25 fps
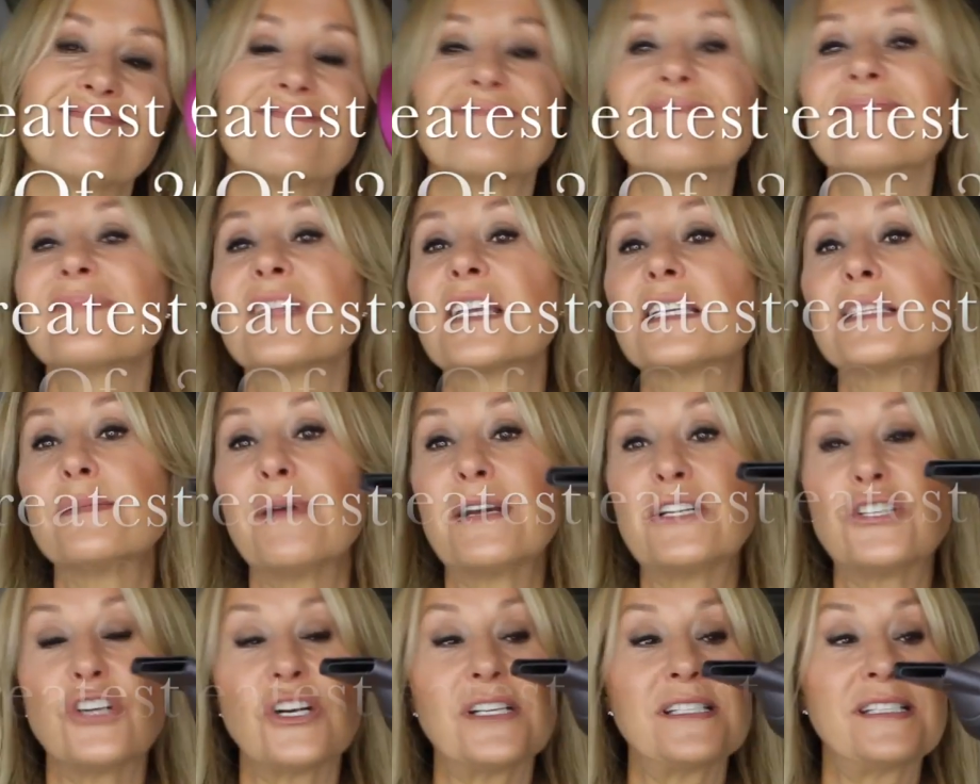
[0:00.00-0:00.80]
It's
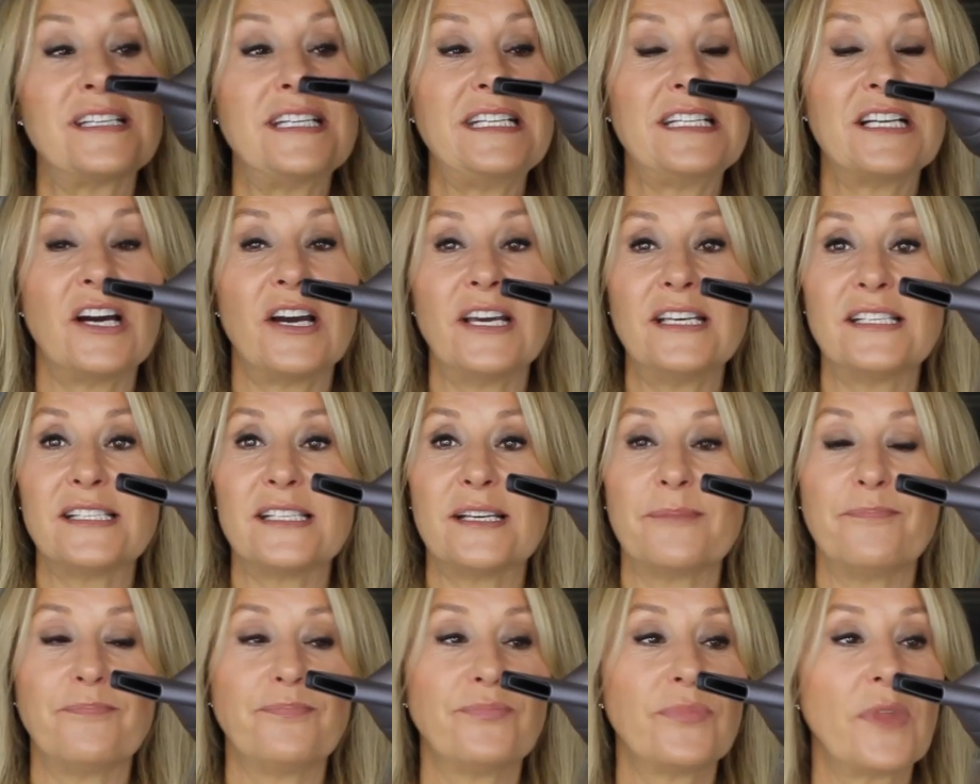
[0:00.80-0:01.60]
my trusty
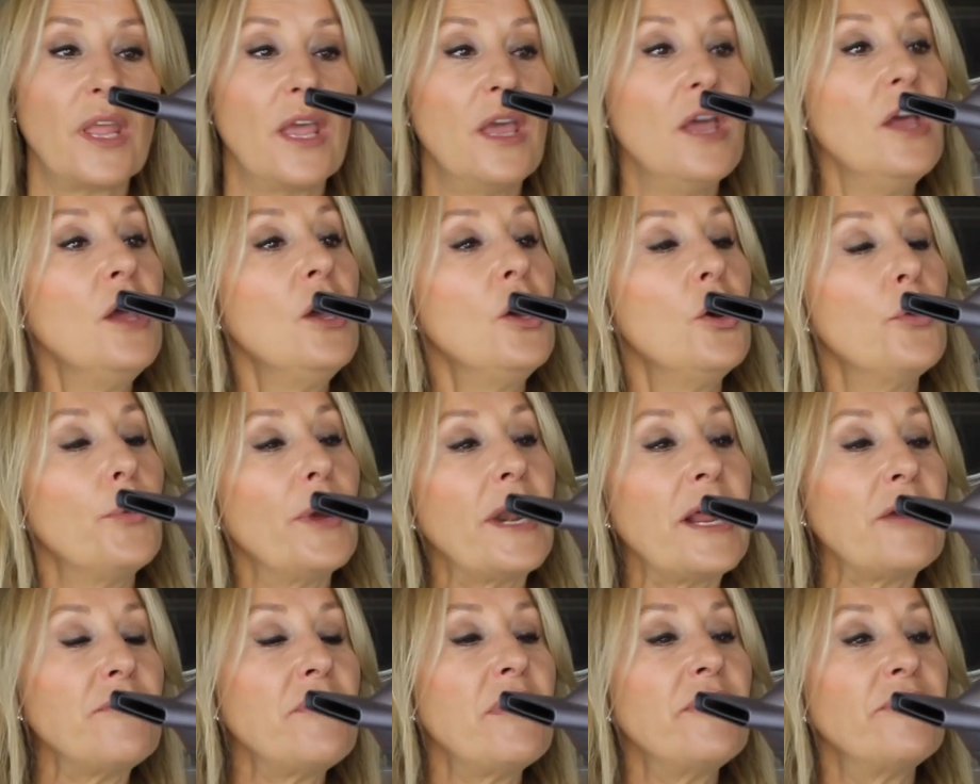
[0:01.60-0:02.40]
Dyson.
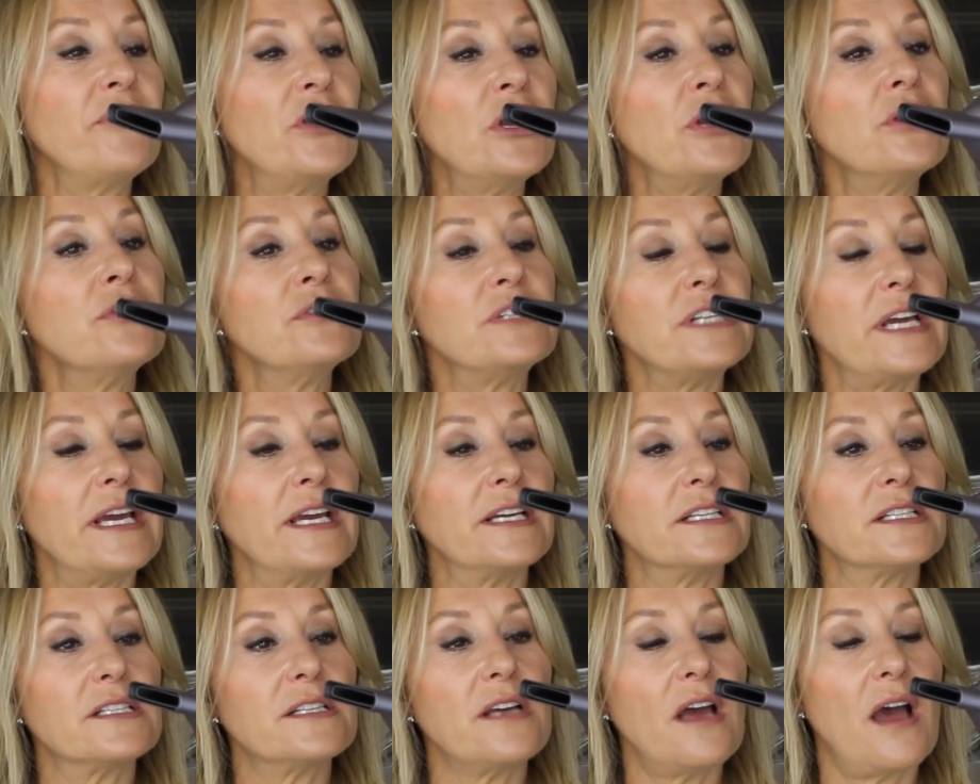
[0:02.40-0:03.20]
When I reviewed
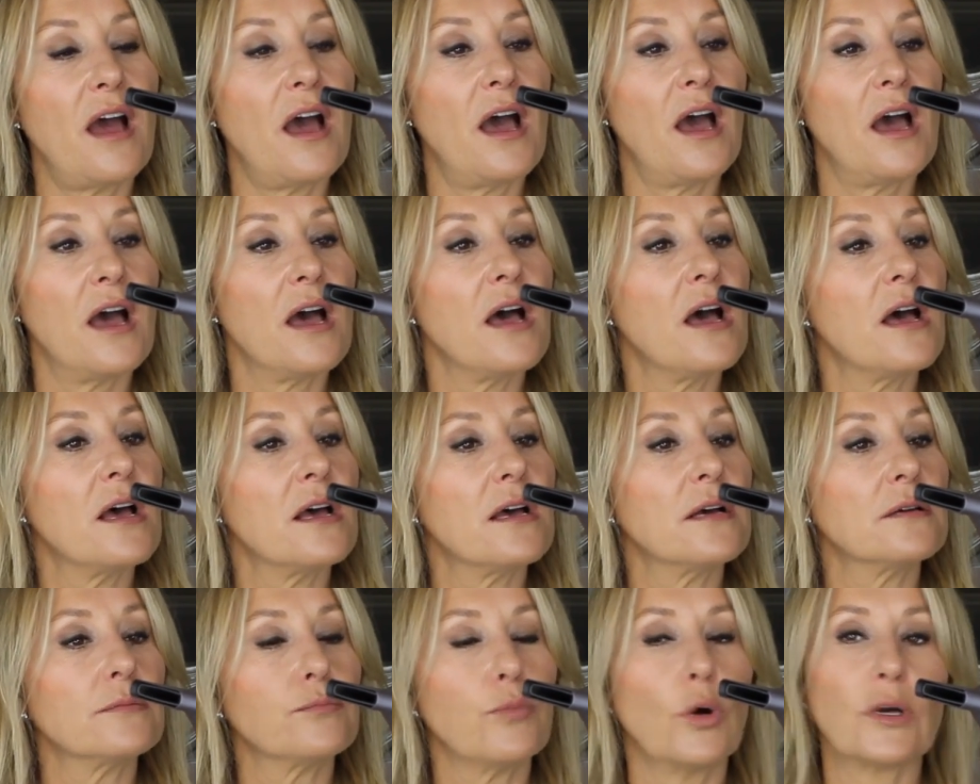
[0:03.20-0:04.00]
it,
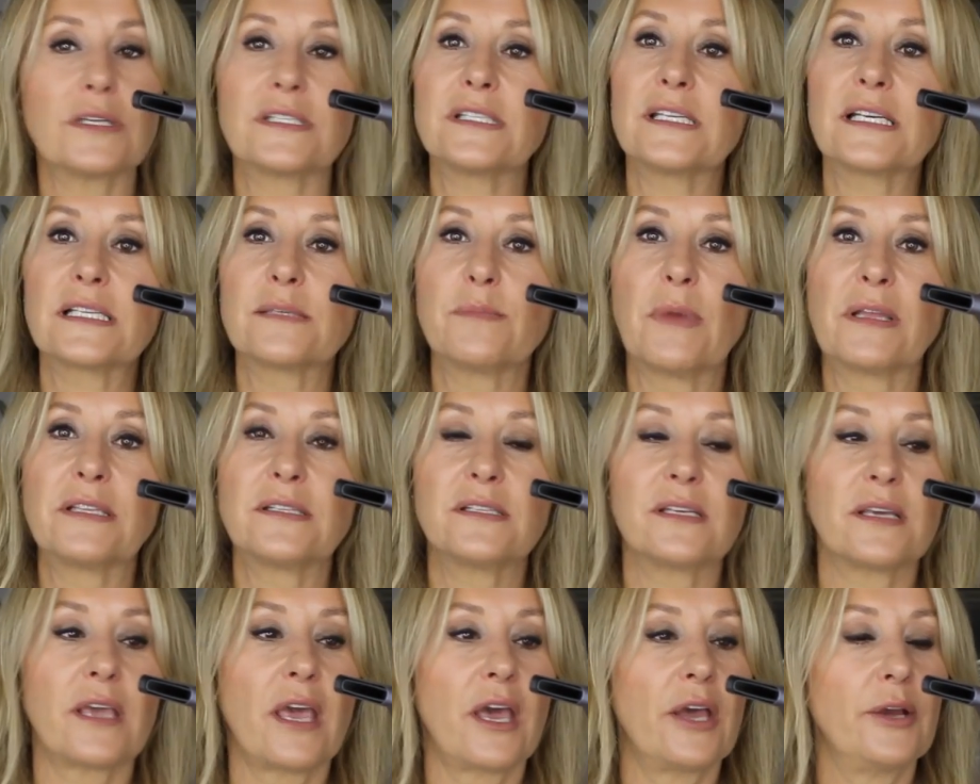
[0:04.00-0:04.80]
6
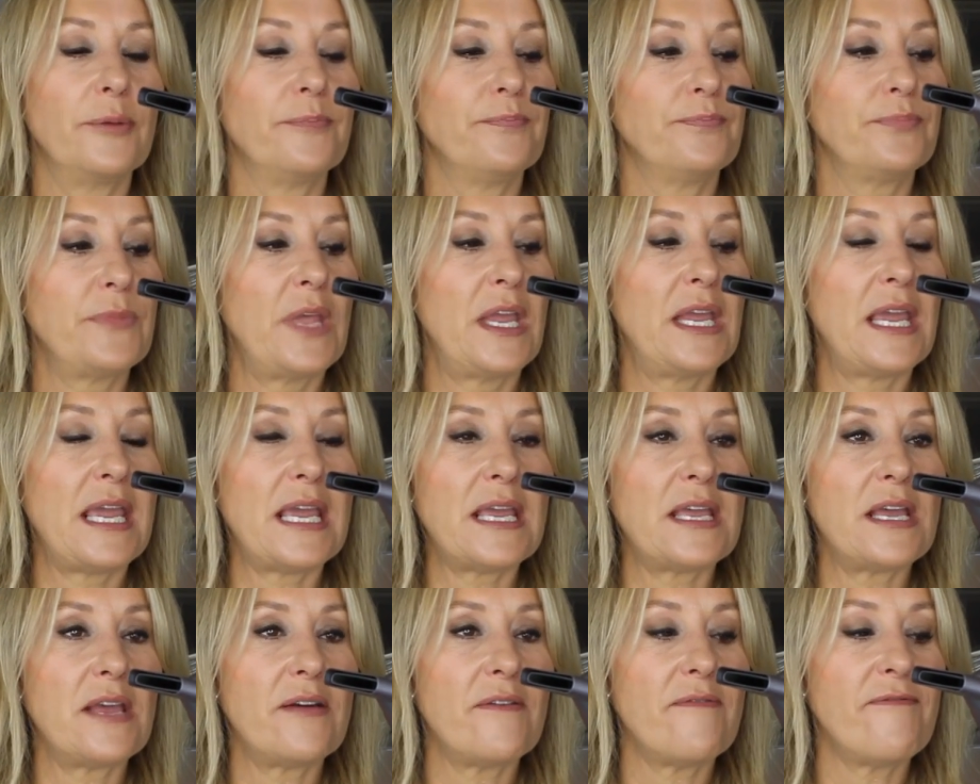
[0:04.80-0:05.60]
months ago, it
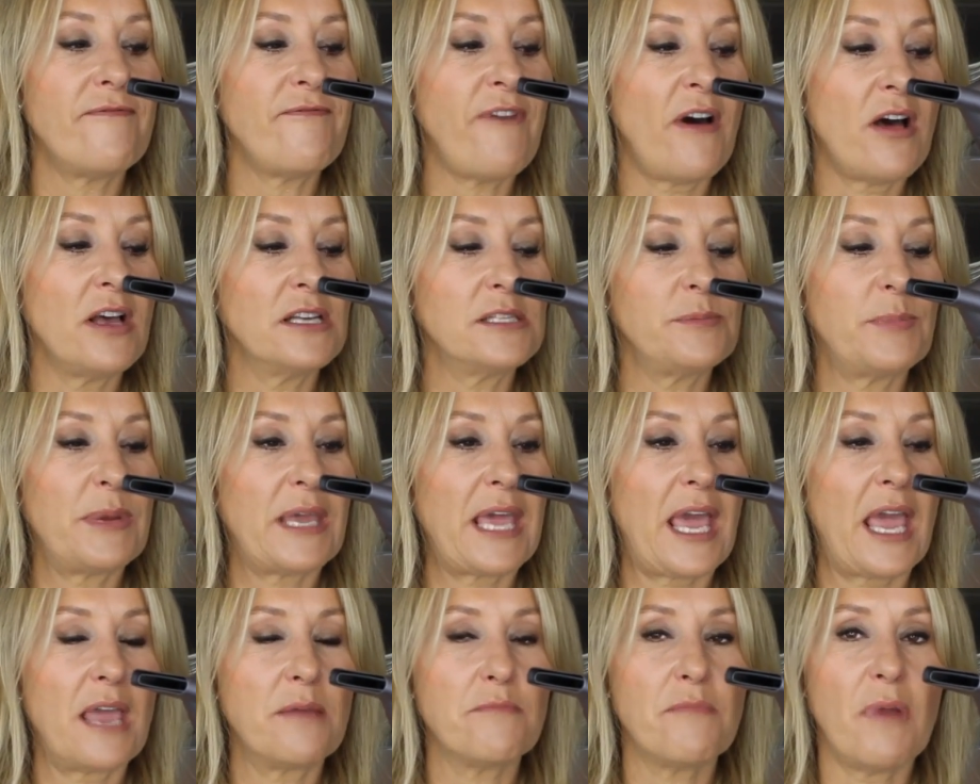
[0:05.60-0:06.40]
fast
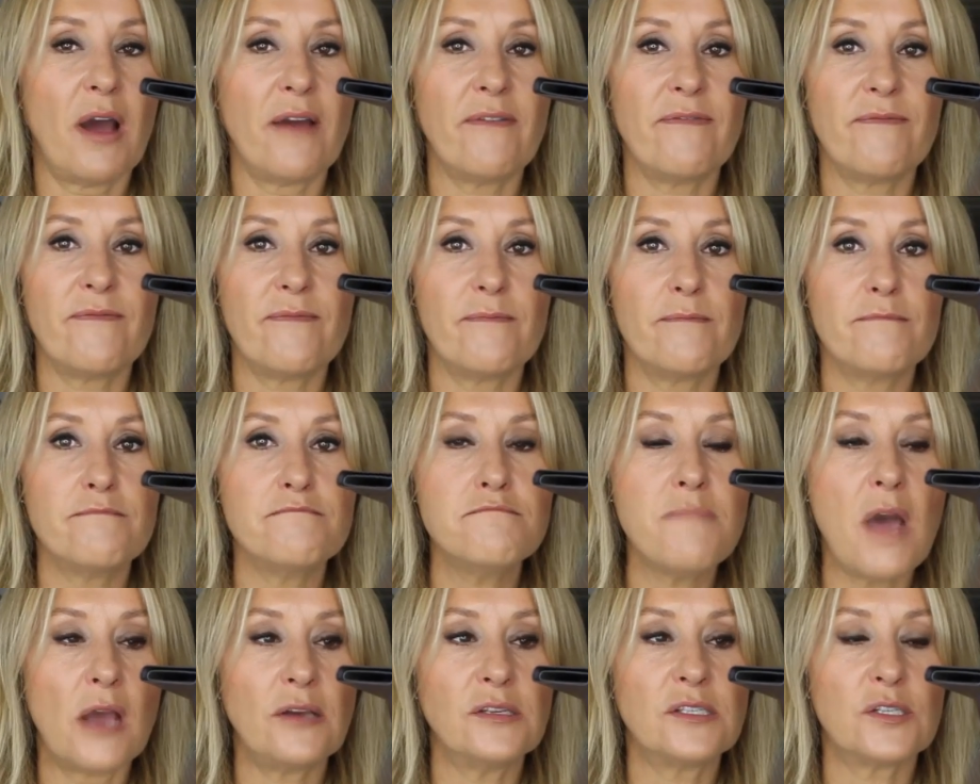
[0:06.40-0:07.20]
became my
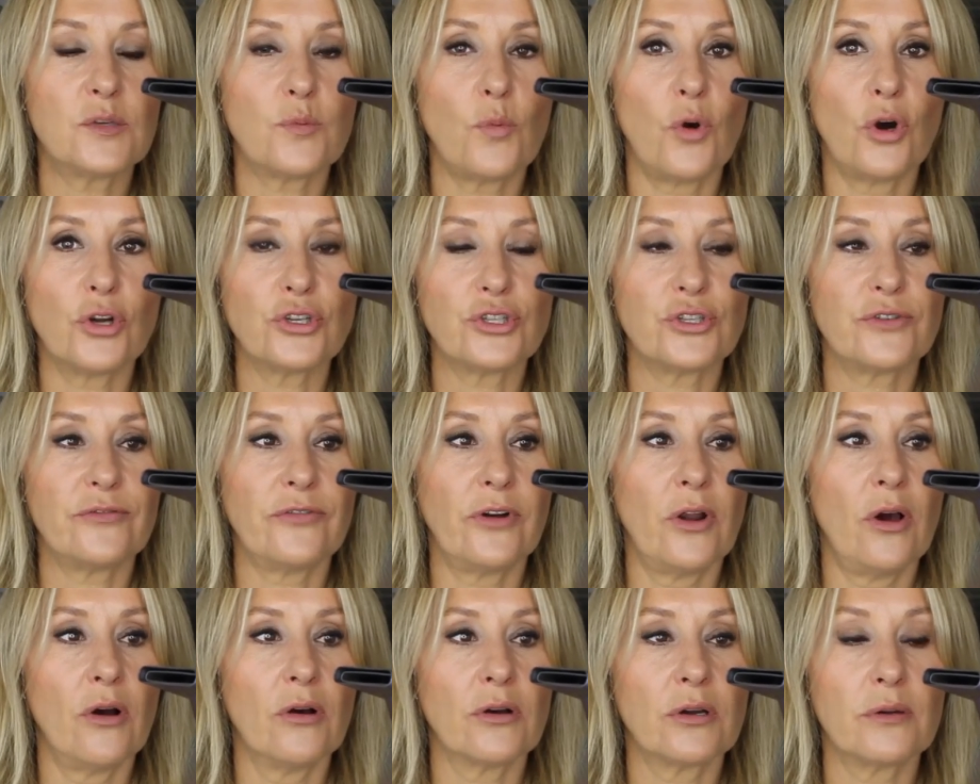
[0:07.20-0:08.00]
most watched
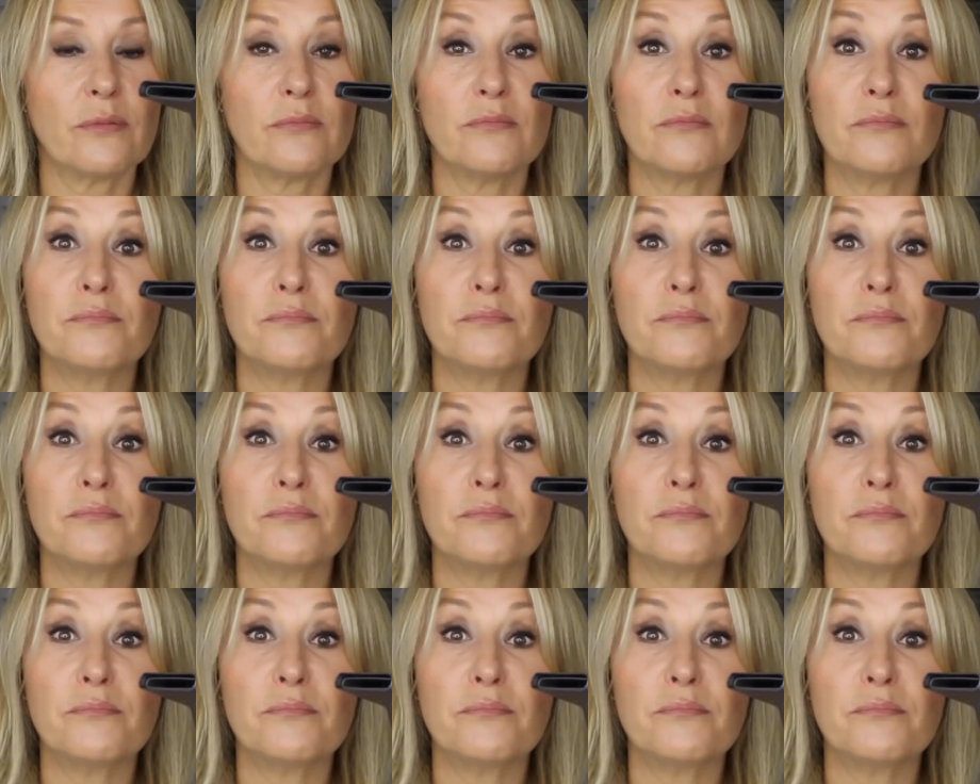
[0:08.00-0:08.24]
vlog,